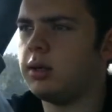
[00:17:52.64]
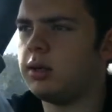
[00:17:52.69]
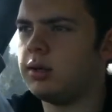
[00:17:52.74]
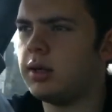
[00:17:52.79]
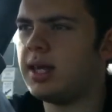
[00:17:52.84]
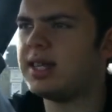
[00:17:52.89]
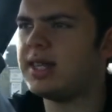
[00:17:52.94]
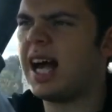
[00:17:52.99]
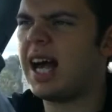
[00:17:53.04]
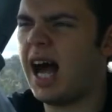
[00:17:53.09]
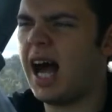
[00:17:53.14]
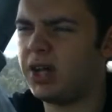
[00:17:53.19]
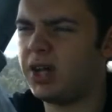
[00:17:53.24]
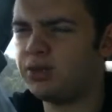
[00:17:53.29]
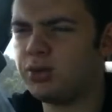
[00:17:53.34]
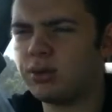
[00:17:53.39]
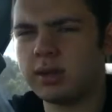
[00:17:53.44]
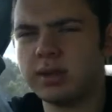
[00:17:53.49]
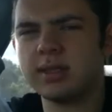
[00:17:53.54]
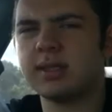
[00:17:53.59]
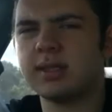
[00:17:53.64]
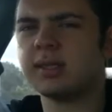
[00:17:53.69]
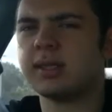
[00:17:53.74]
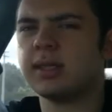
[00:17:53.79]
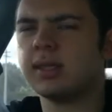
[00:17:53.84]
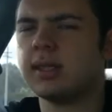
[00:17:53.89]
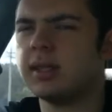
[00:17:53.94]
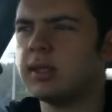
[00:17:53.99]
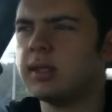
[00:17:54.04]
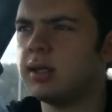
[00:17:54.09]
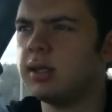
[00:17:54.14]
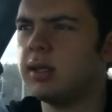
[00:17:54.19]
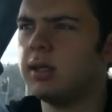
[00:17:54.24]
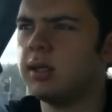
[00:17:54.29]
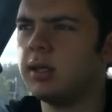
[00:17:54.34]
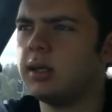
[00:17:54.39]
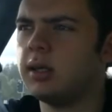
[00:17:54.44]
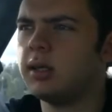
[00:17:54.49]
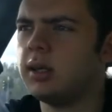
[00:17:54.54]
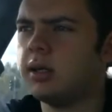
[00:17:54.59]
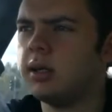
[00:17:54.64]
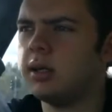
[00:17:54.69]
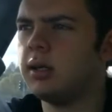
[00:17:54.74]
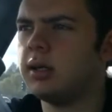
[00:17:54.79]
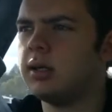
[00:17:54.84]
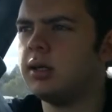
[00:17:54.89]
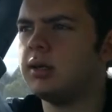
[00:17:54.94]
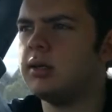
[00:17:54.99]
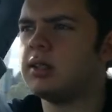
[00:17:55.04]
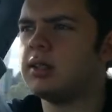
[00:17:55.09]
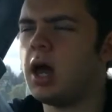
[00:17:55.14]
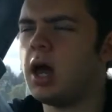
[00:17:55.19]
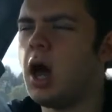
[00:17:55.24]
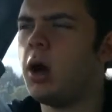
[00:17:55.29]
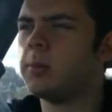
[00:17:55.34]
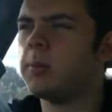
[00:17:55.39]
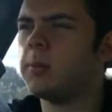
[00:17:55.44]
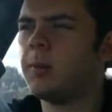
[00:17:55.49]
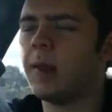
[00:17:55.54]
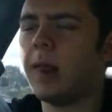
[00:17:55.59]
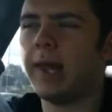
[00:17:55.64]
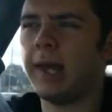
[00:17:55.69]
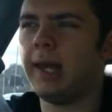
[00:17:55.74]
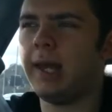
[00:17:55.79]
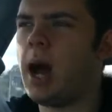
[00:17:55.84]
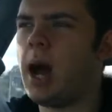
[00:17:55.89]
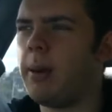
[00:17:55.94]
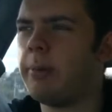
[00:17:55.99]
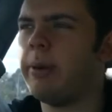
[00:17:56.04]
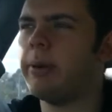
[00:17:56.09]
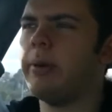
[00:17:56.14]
there's hundreds to help clean up.